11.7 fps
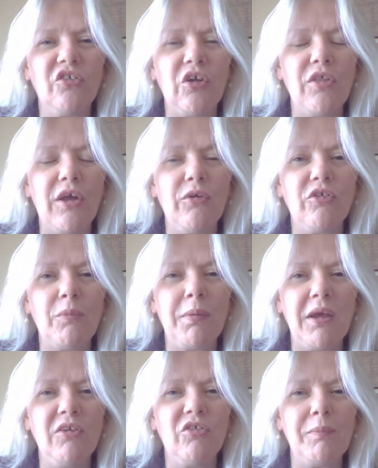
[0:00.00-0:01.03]
so there is a
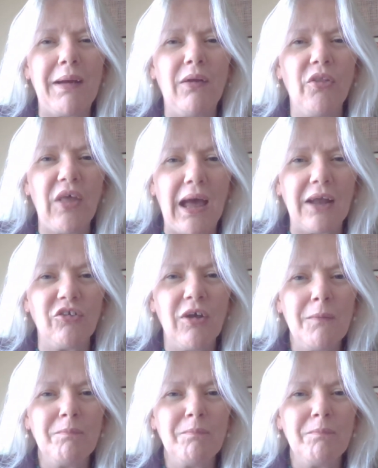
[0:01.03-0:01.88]
piece about that.